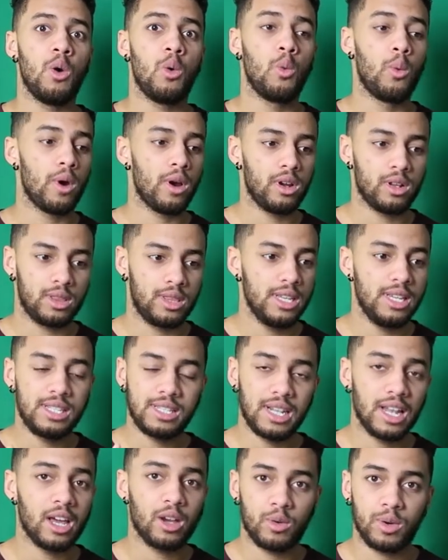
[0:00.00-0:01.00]
where
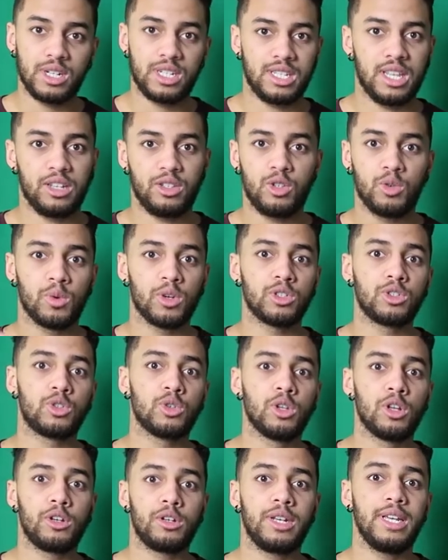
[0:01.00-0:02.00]
this language that you want
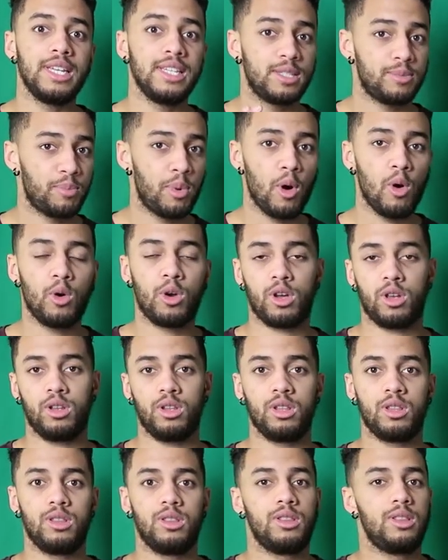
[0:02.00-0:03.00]
to learn is
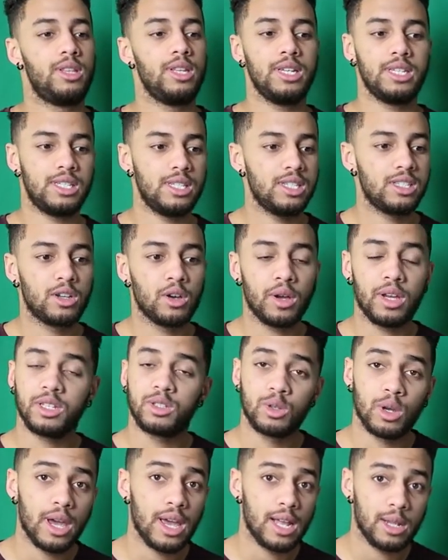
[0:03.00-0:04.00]
spoken. This is going
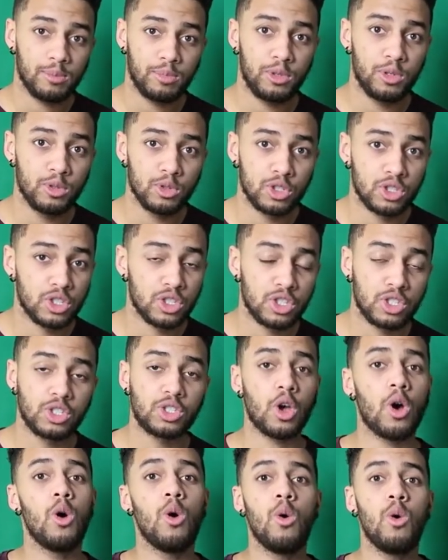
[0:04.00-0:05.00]
to help you
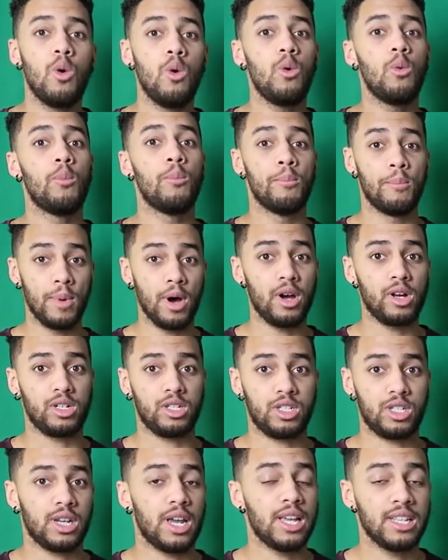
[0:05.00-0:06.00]
so
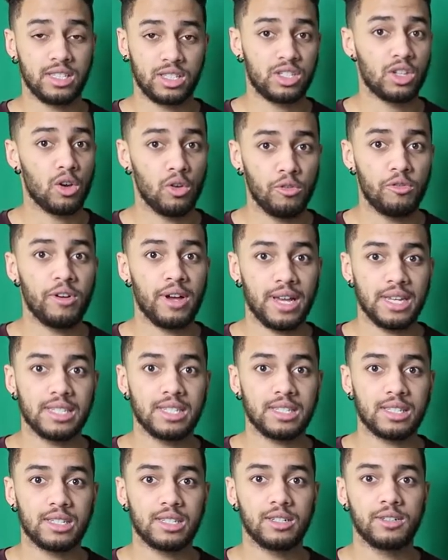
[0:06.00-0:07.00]
much and so
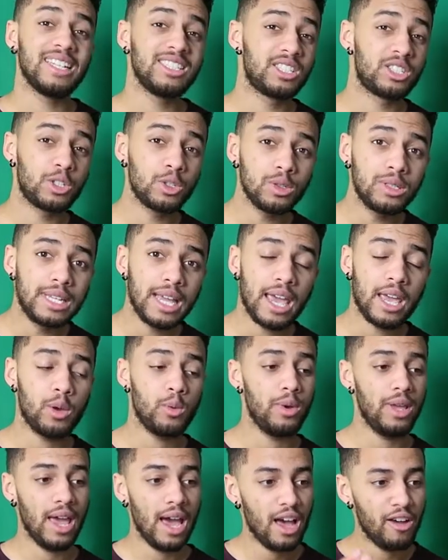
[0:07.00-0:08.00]
fast. And today
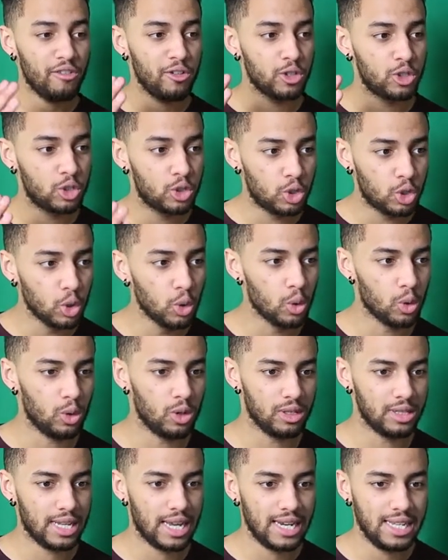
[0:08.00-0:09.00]
we have a
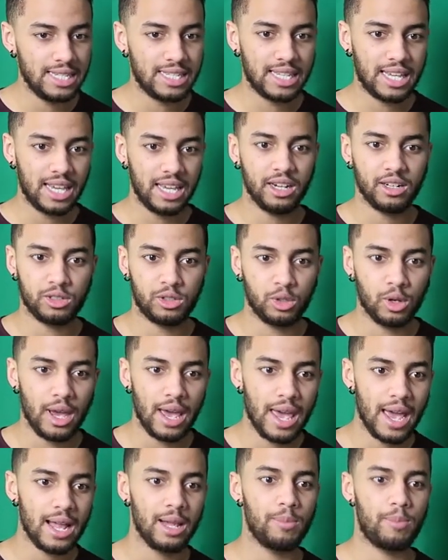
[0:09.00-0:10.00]
tool that is here to
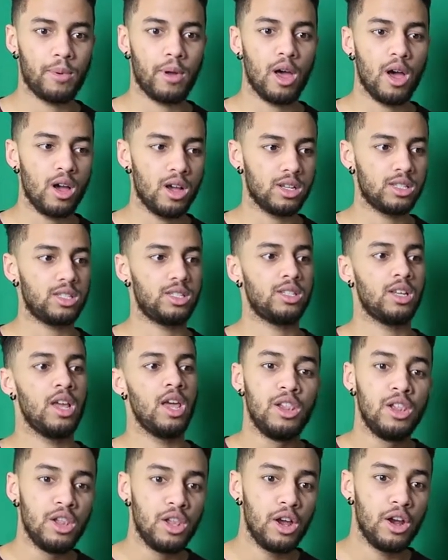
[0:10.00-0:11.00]
help us
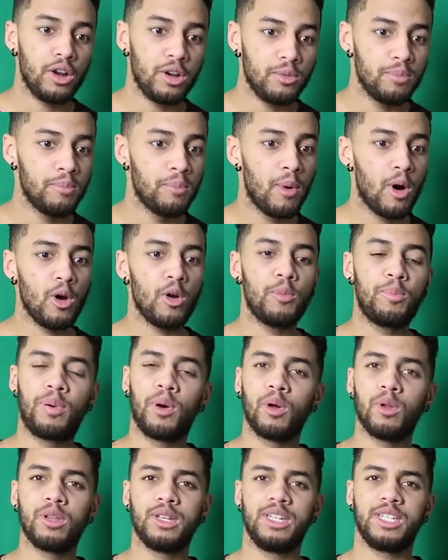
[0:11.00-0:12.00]
learn more
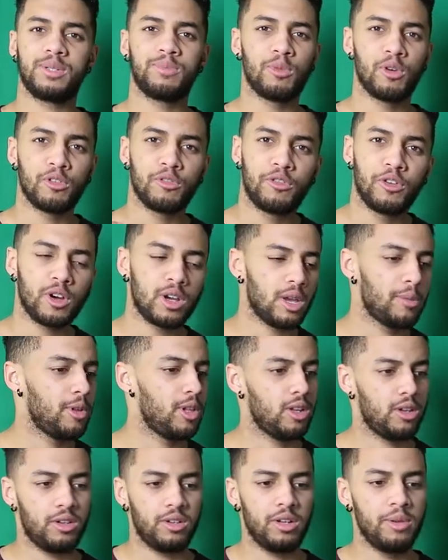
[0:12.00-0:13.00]
Polish, more
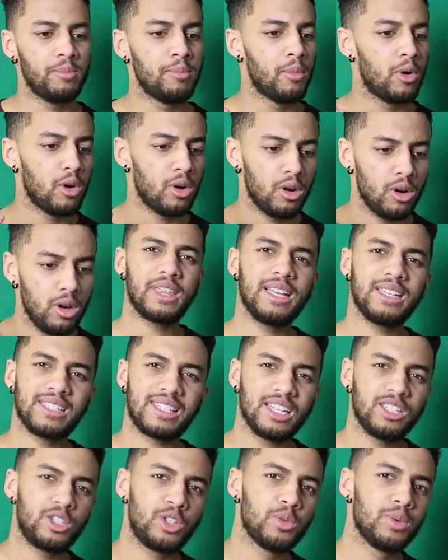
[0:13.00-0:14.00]
vocabulary, more things
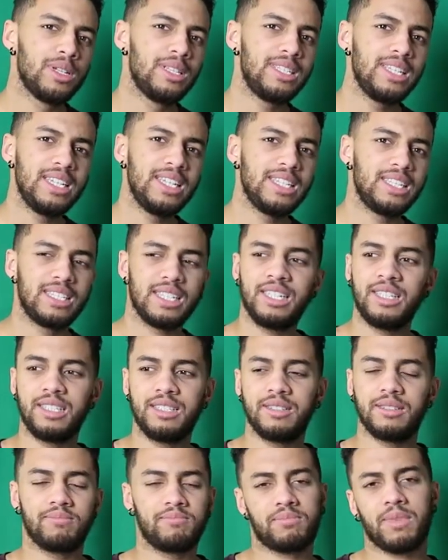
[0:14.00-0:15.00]
that you will need
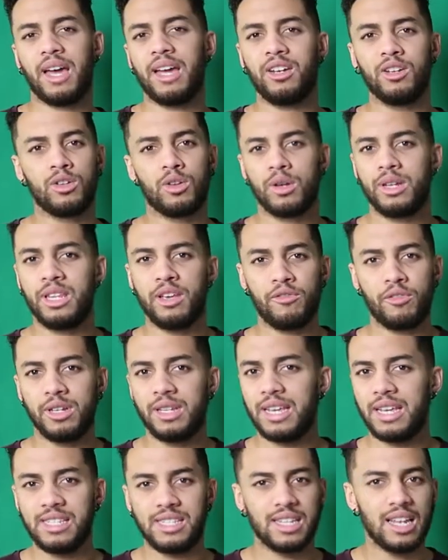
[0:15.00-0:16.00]
in, I don't know, in
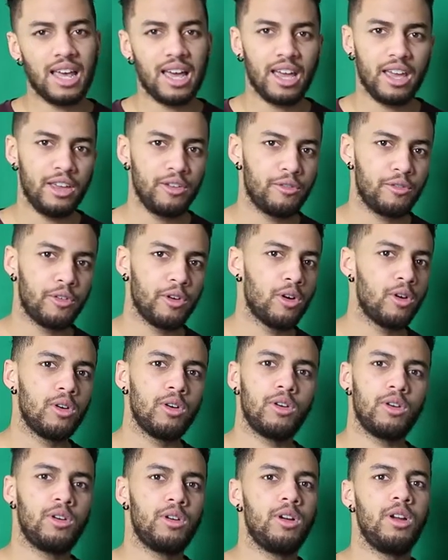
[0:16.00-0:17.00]
everyday's life
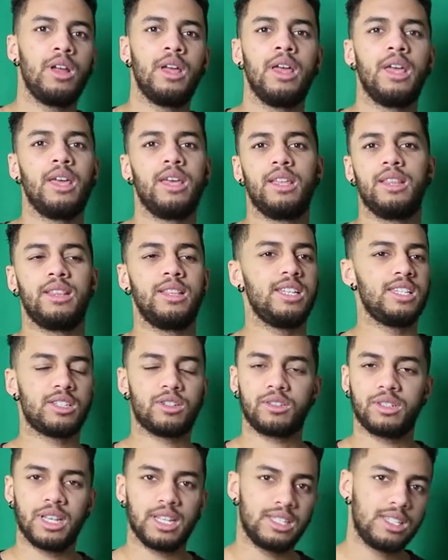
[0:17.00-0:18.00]
or in this
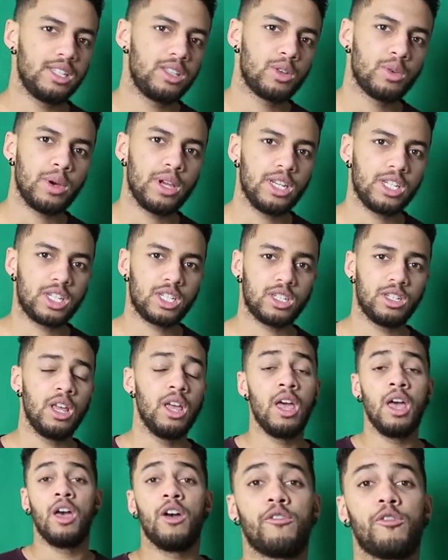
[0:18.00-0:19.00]
or that situation.
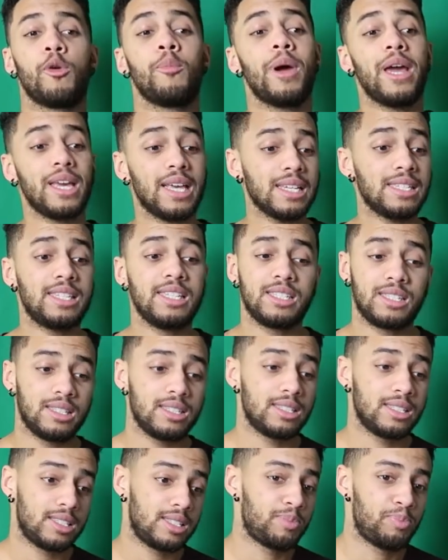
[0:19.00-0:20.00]
For my case,
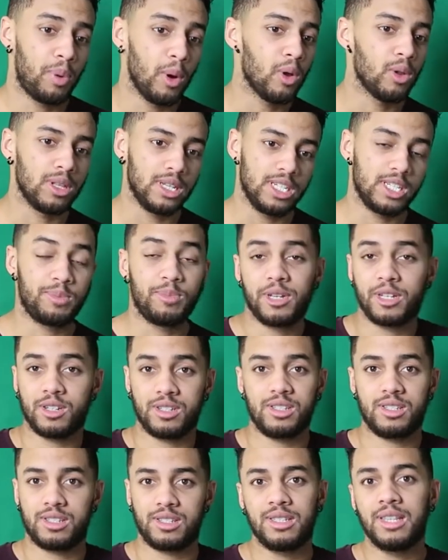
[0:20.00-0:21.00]
it's Polish
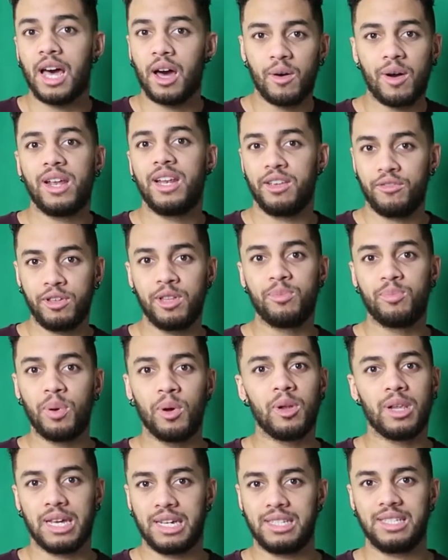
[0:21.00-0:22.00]
because now I live in
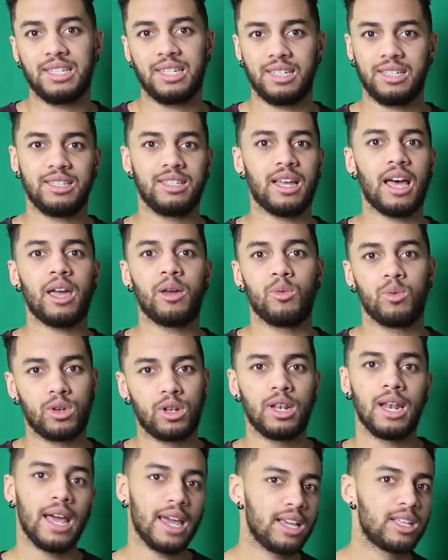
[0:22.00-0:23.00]
Poland and I
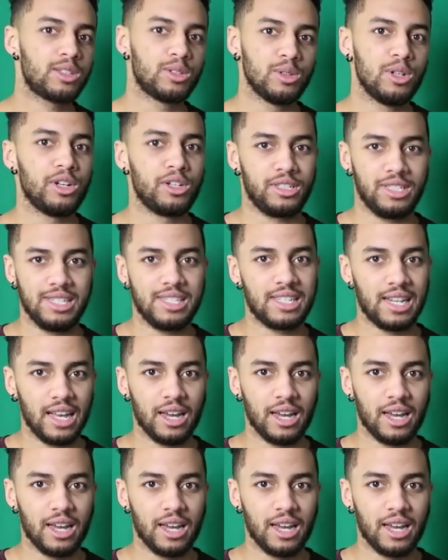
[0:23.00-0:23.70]
would like to learn this